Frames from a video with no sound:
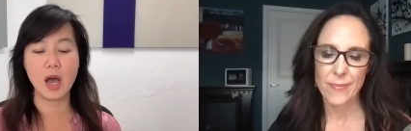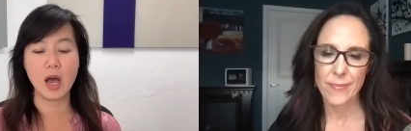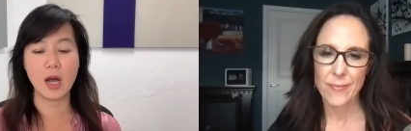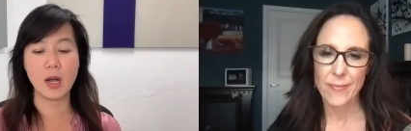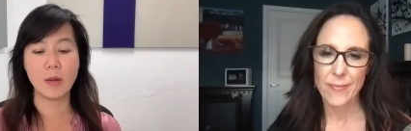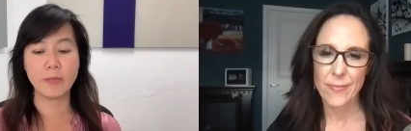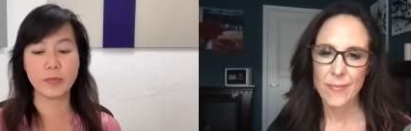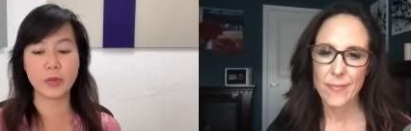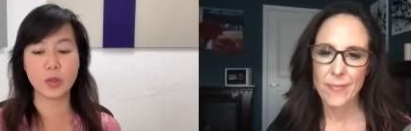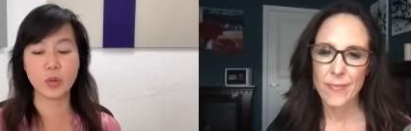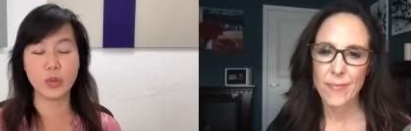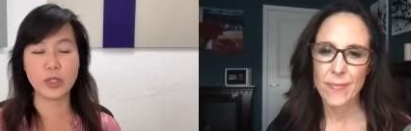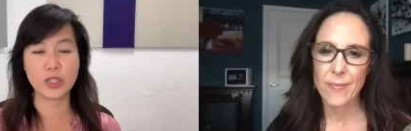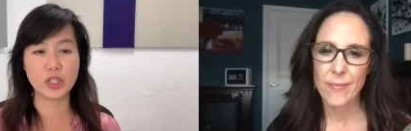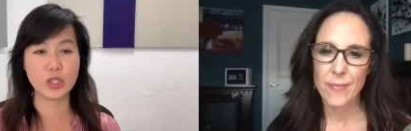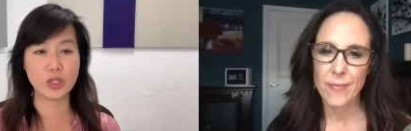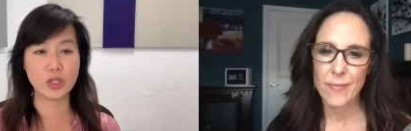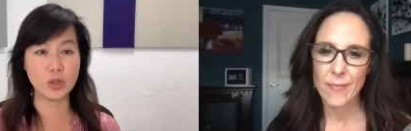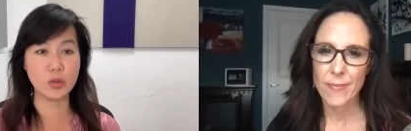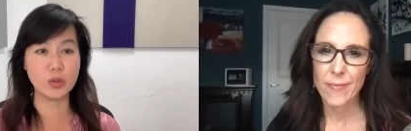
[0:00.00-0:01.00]
Speaker 1: um,
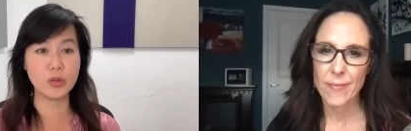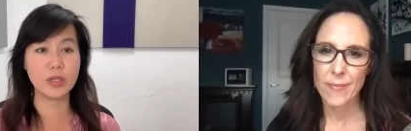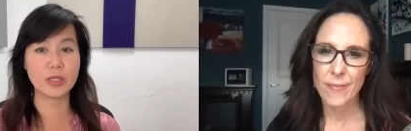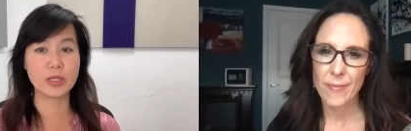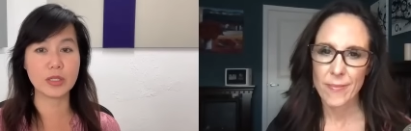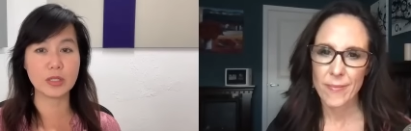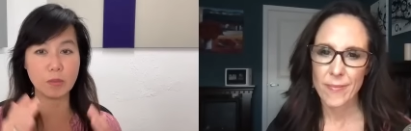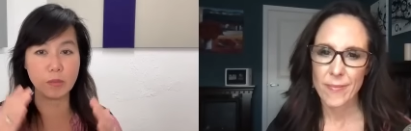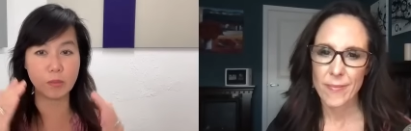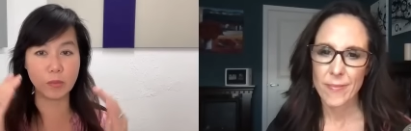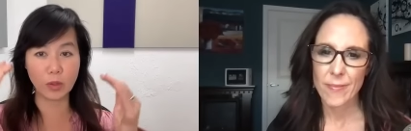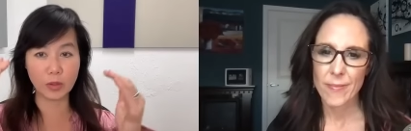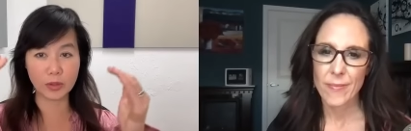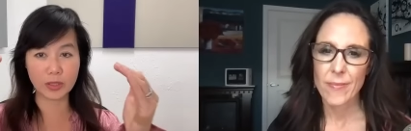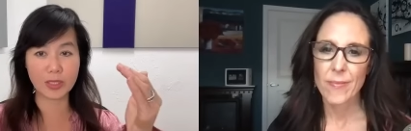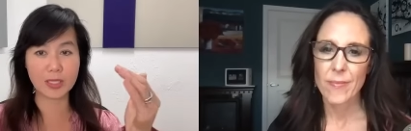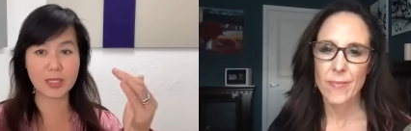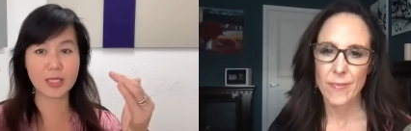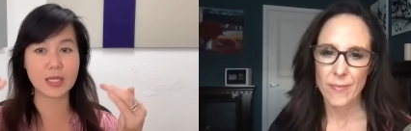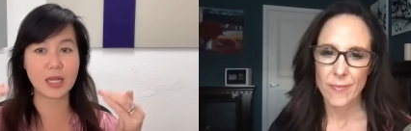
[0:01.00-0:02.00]
which do this
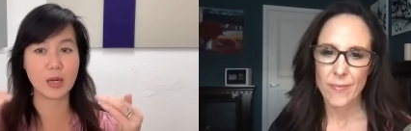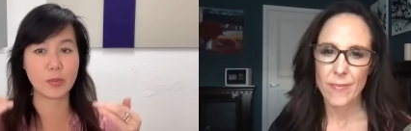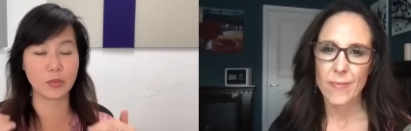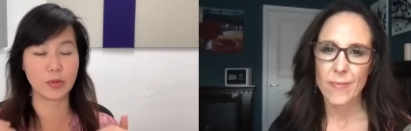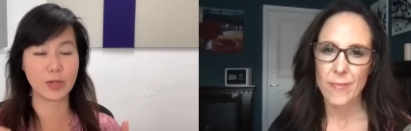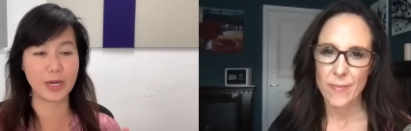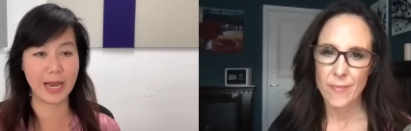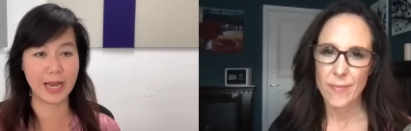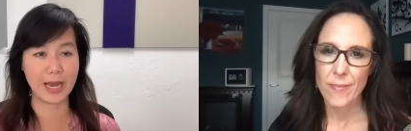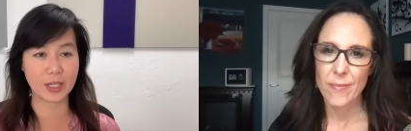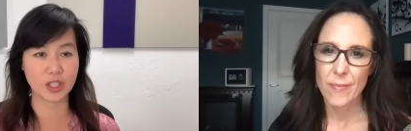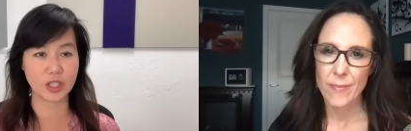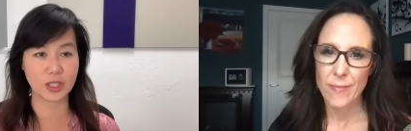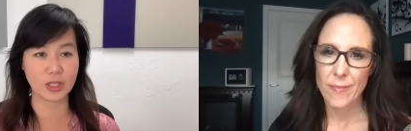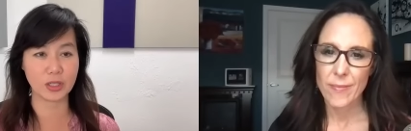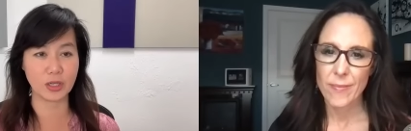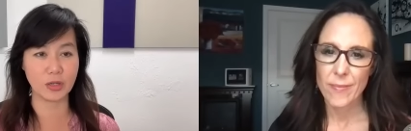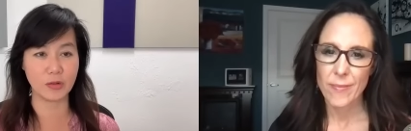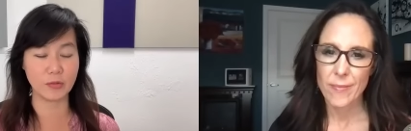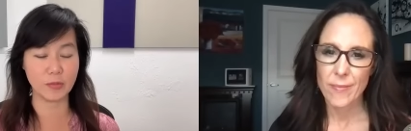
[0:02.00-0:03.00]
multi-step
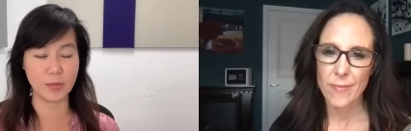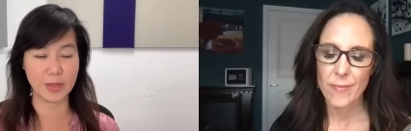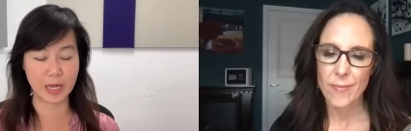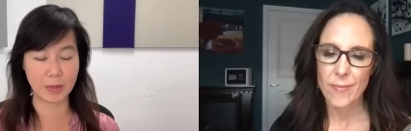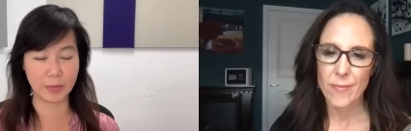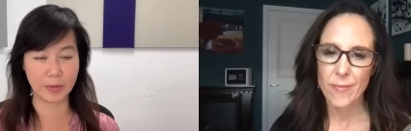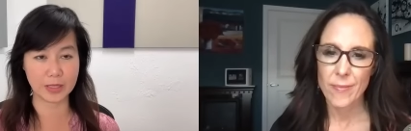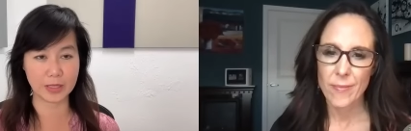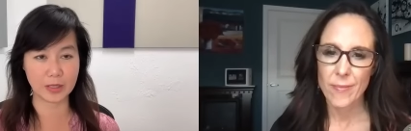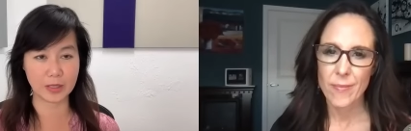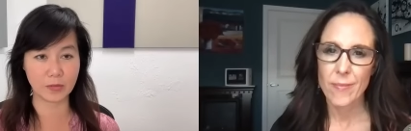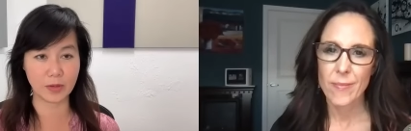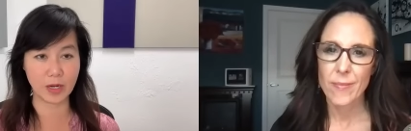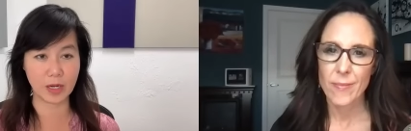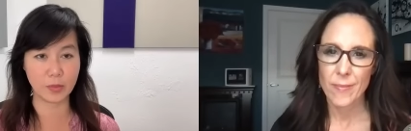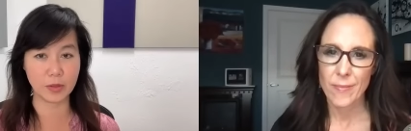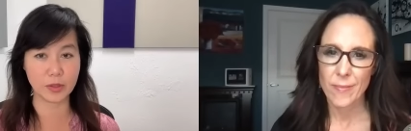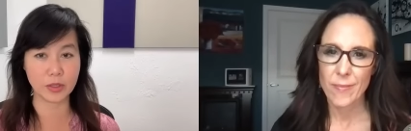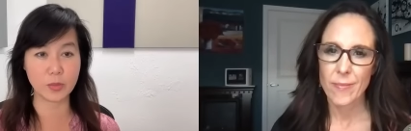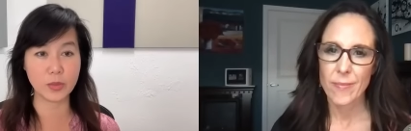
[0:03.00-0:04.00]
reaction of metabolizing
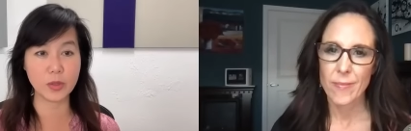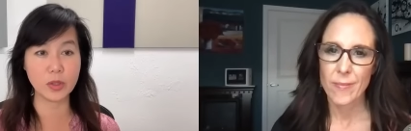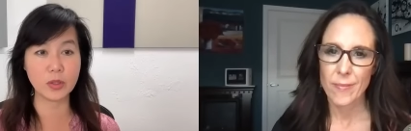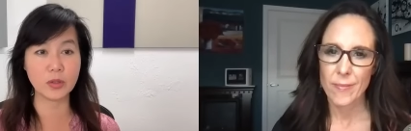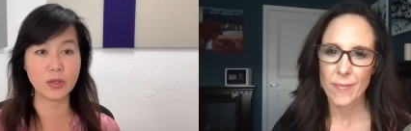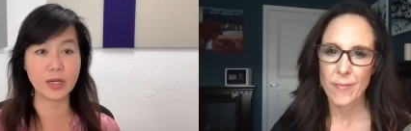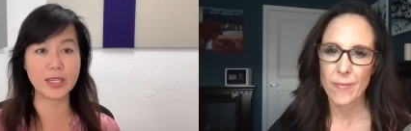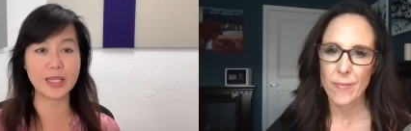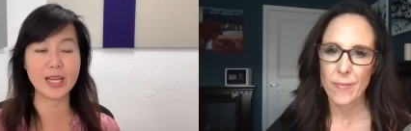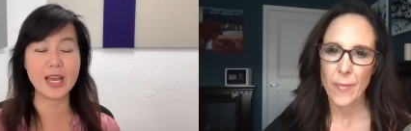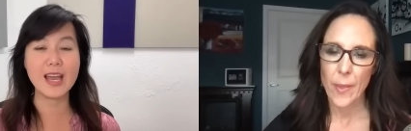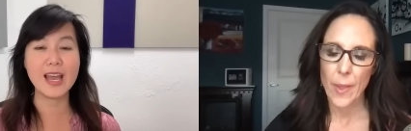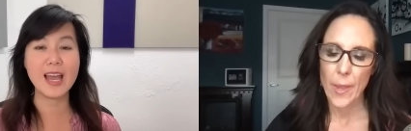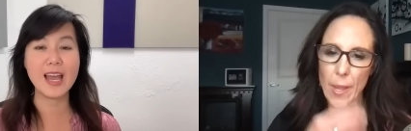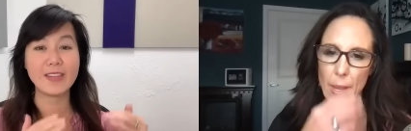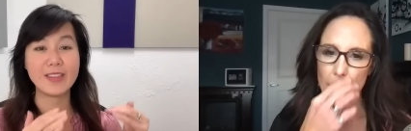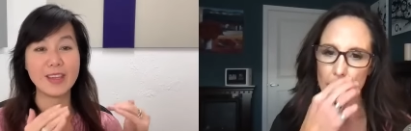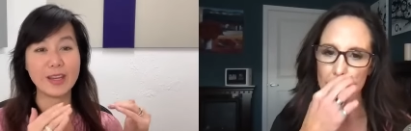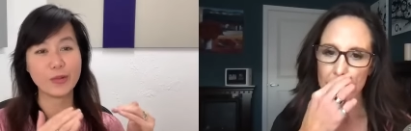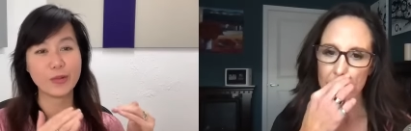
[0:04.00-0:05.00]
fibrin to butyrate.
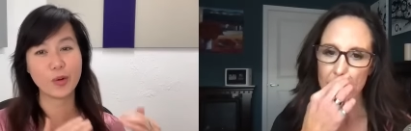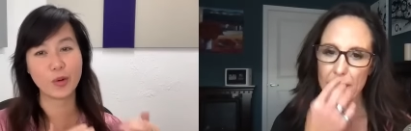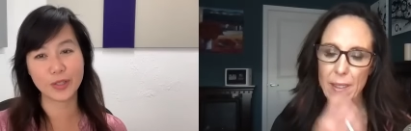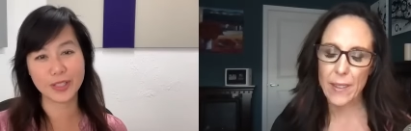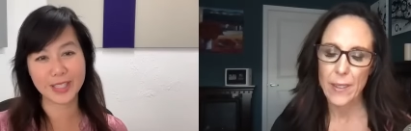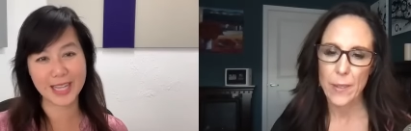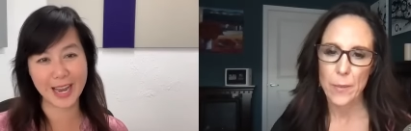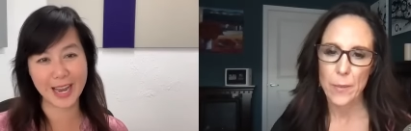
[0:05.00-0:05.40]
And then, of course,